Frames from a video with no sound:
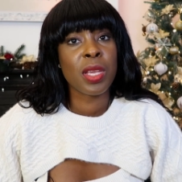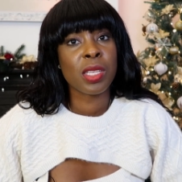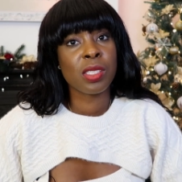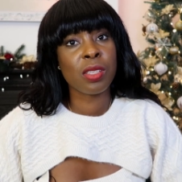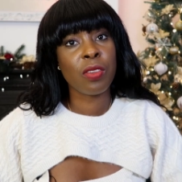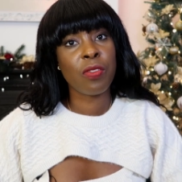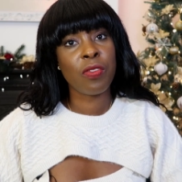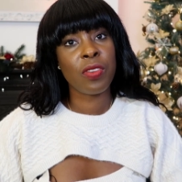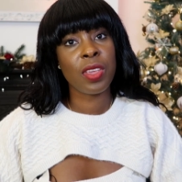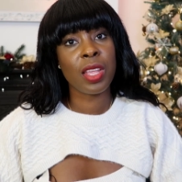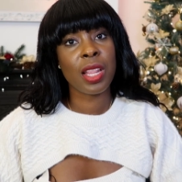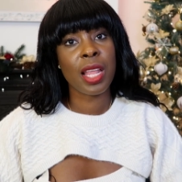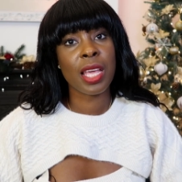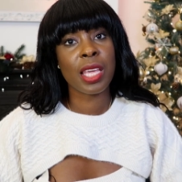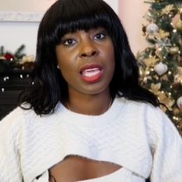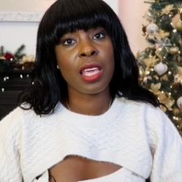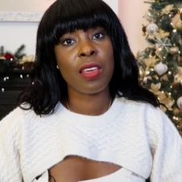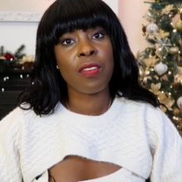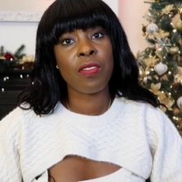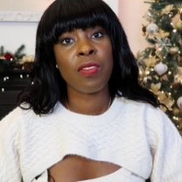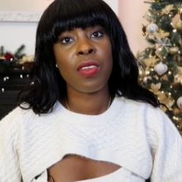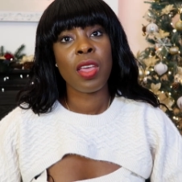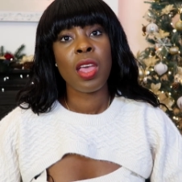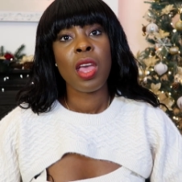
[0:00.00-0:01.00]
makes it feel
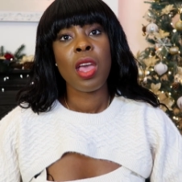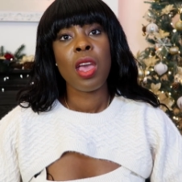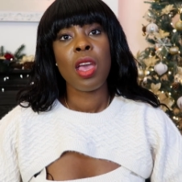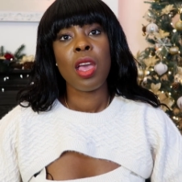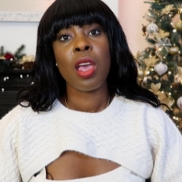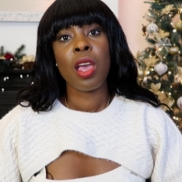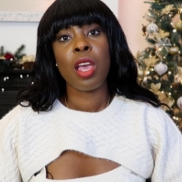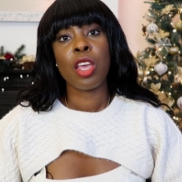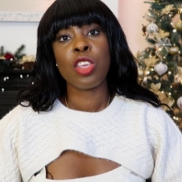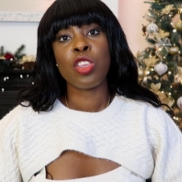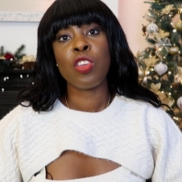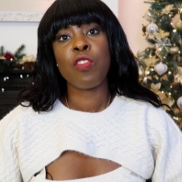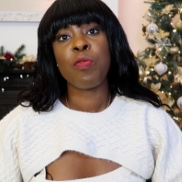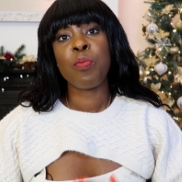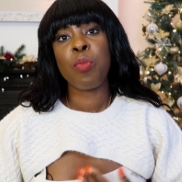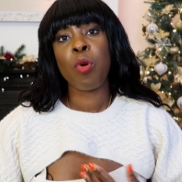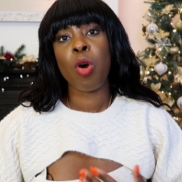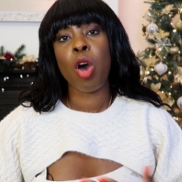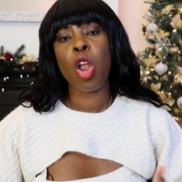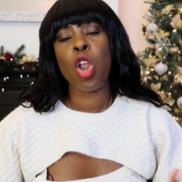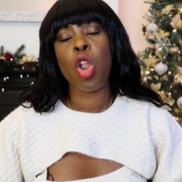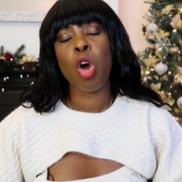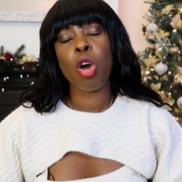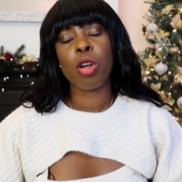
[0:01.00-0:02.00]
like if you
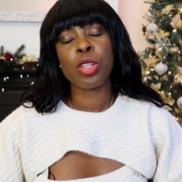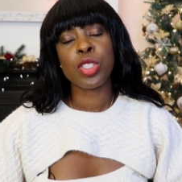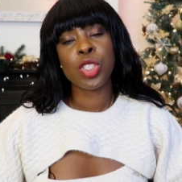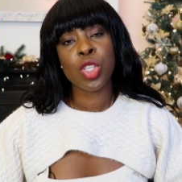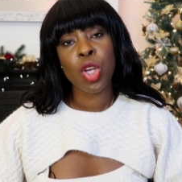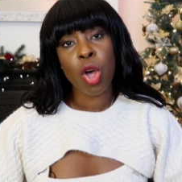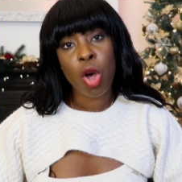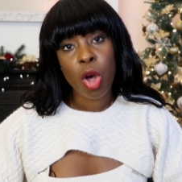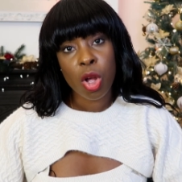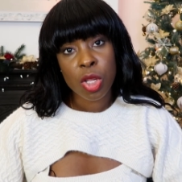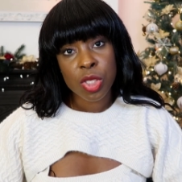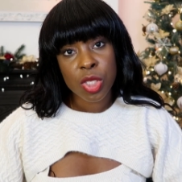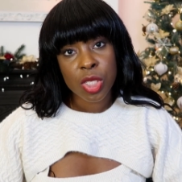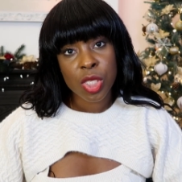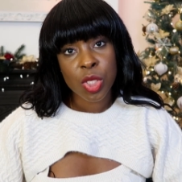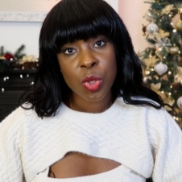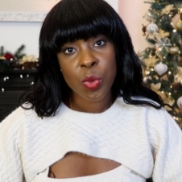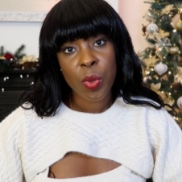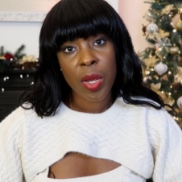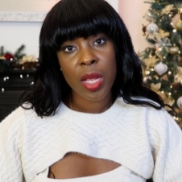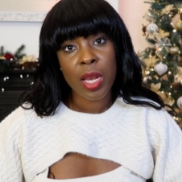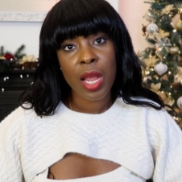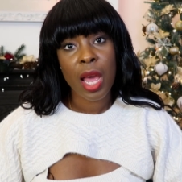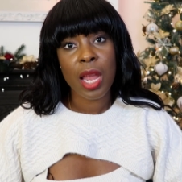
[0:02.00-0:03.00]
put a lot of thought
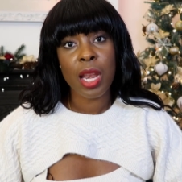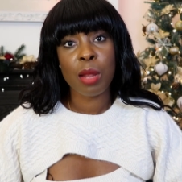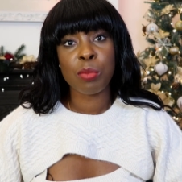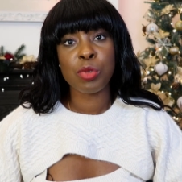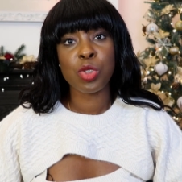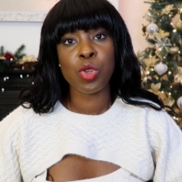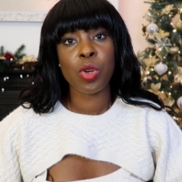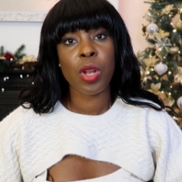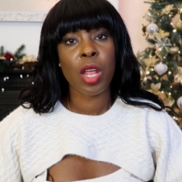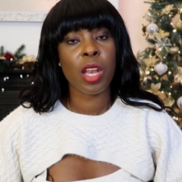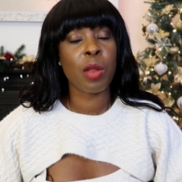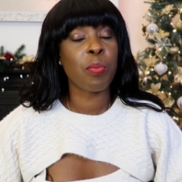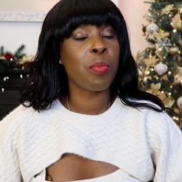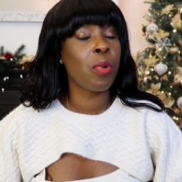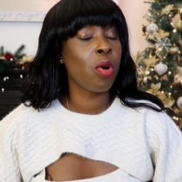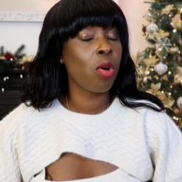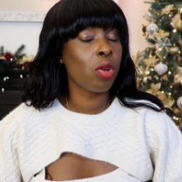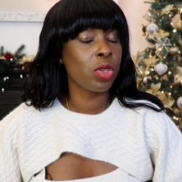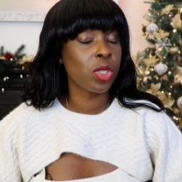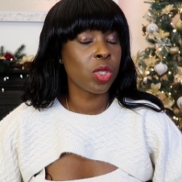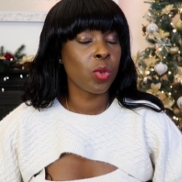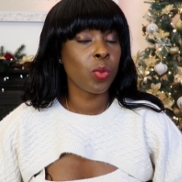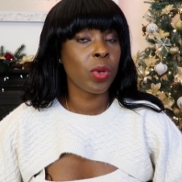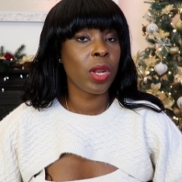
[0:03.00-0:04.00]
into it and I'm sure that the
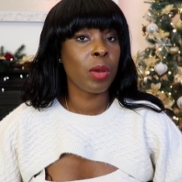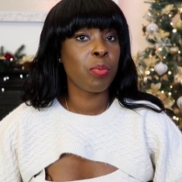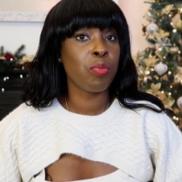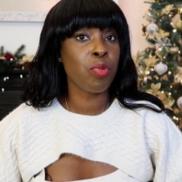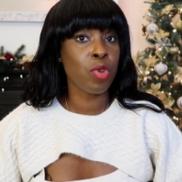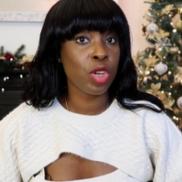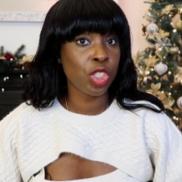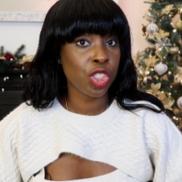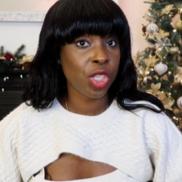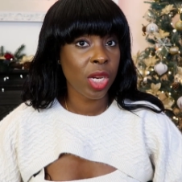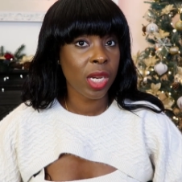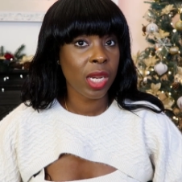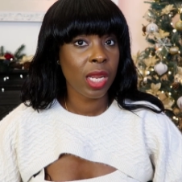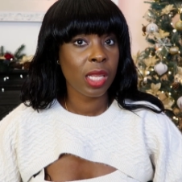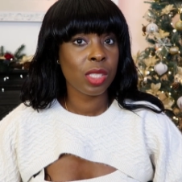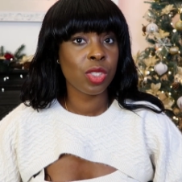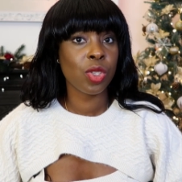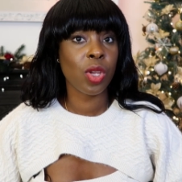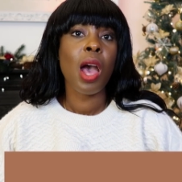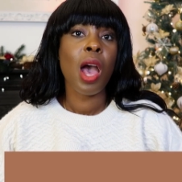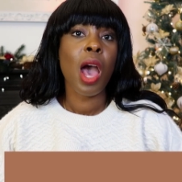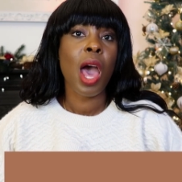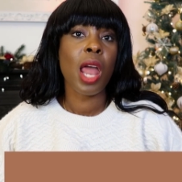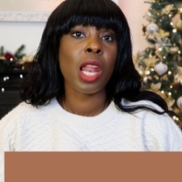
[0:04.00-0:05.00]
person would appreciate
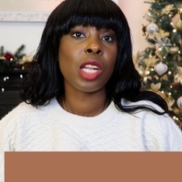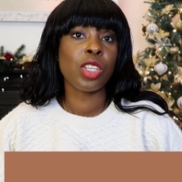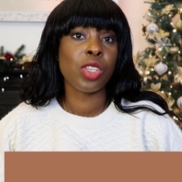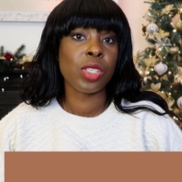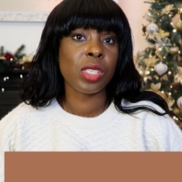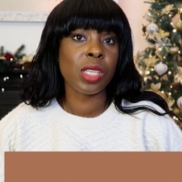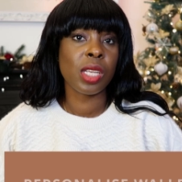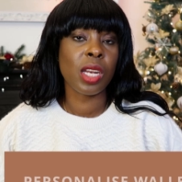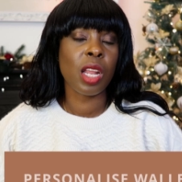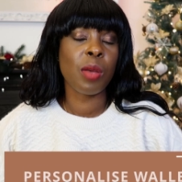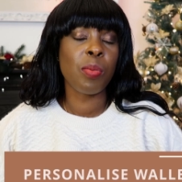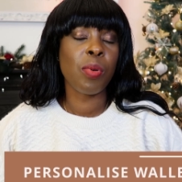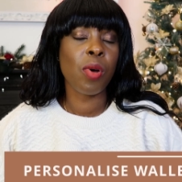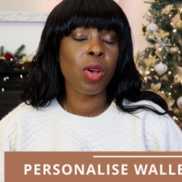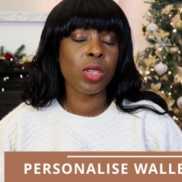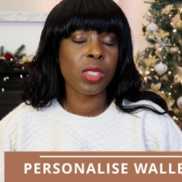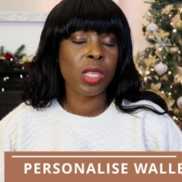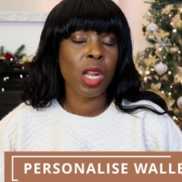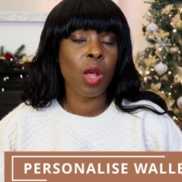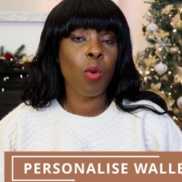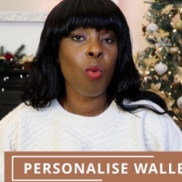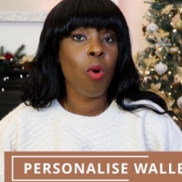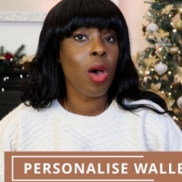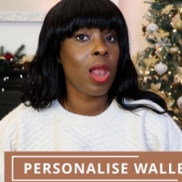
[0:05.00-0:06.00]
it and I just think
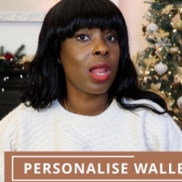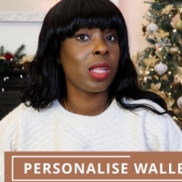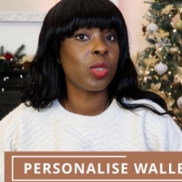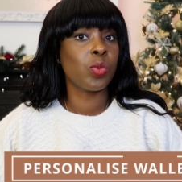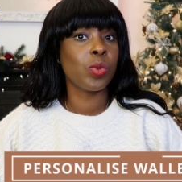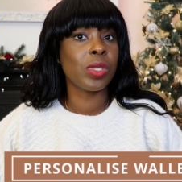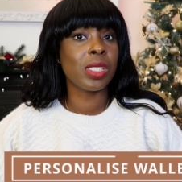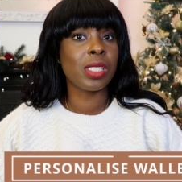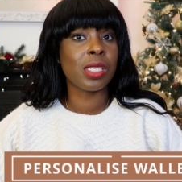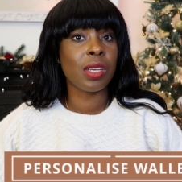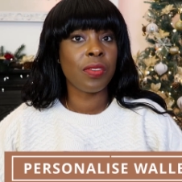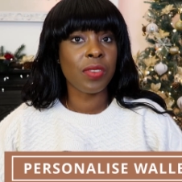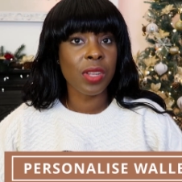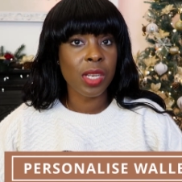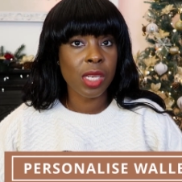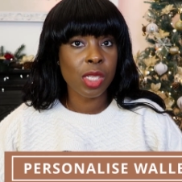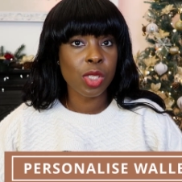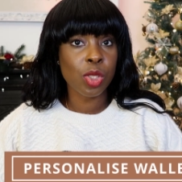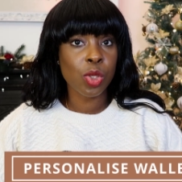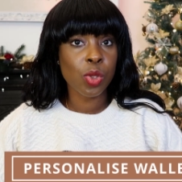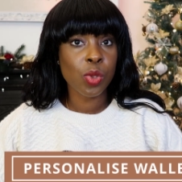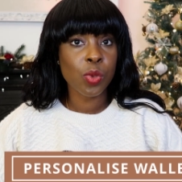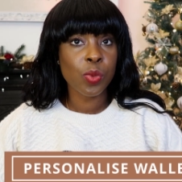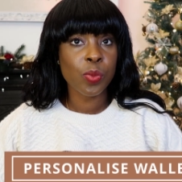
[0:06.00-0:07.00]
that in a wallet will
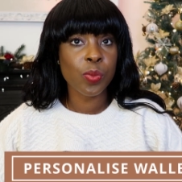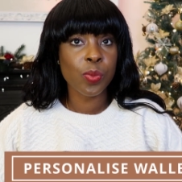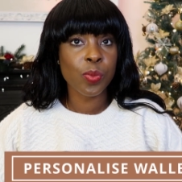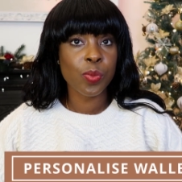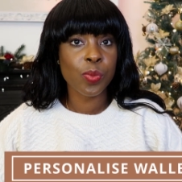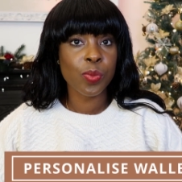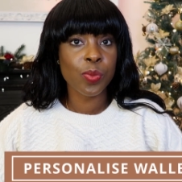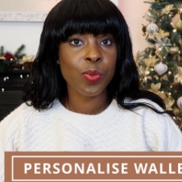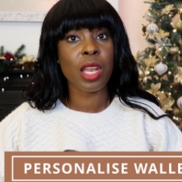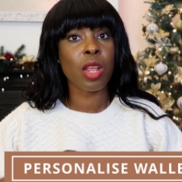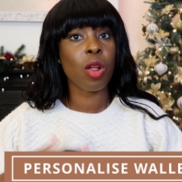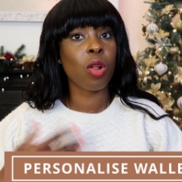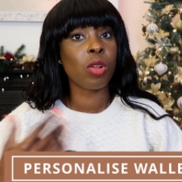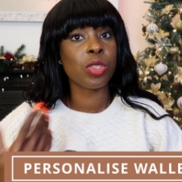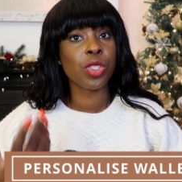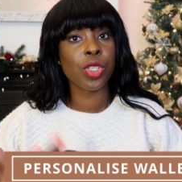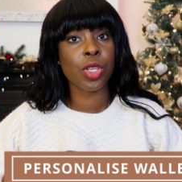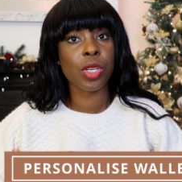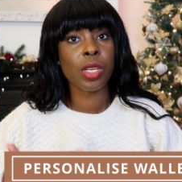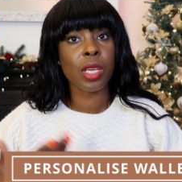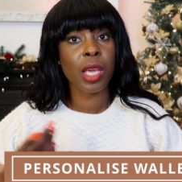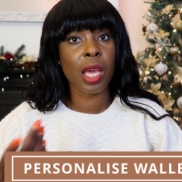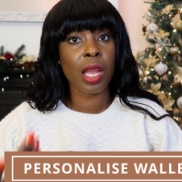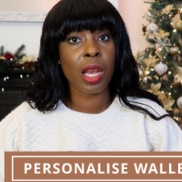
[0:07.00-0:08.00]
definitely do and
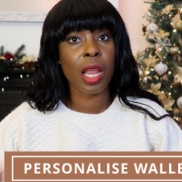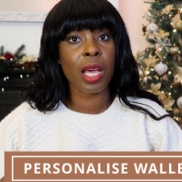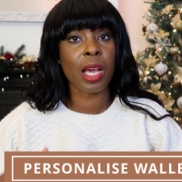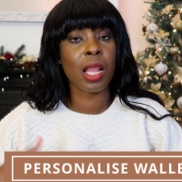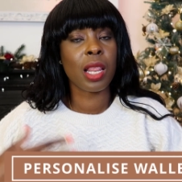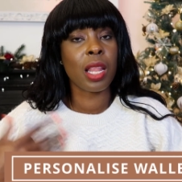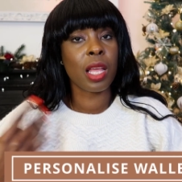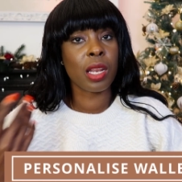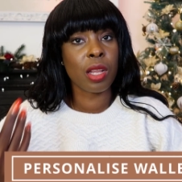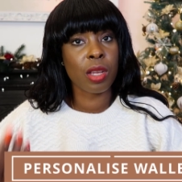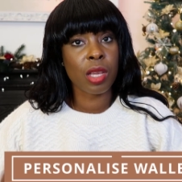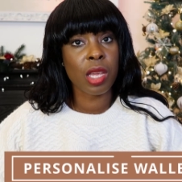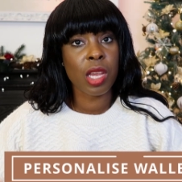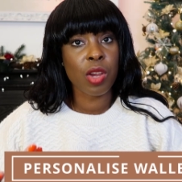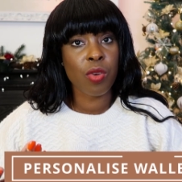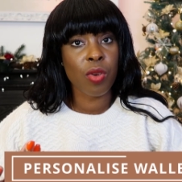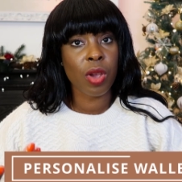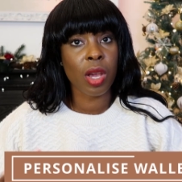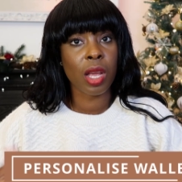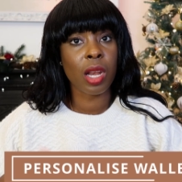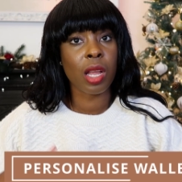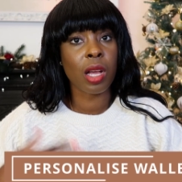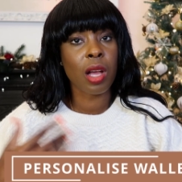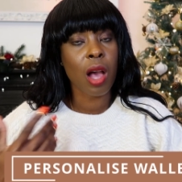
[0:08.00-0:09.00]
also you can get like a leather
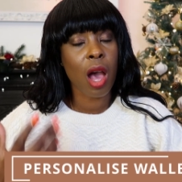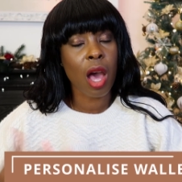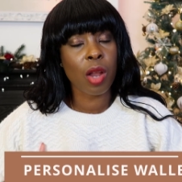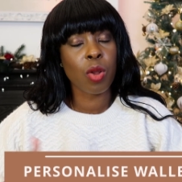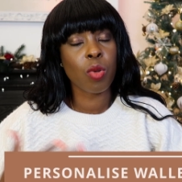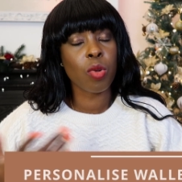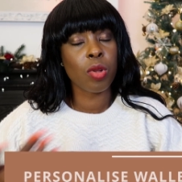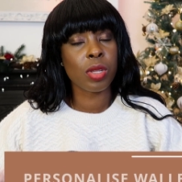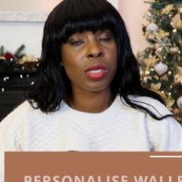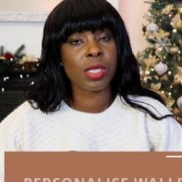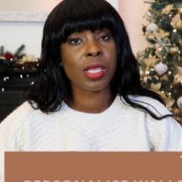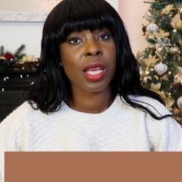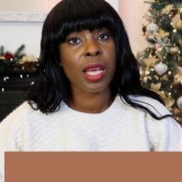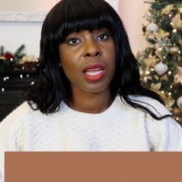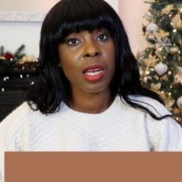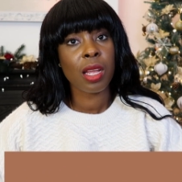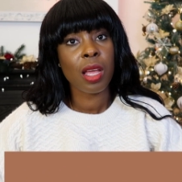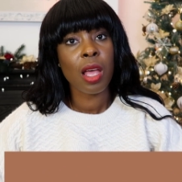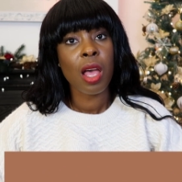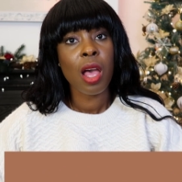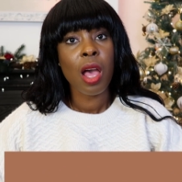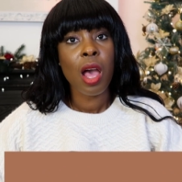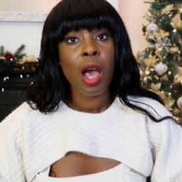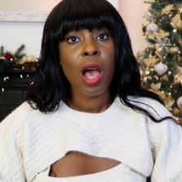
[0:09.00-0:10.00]
keyring and a cardable
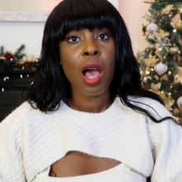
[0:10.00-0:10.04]
set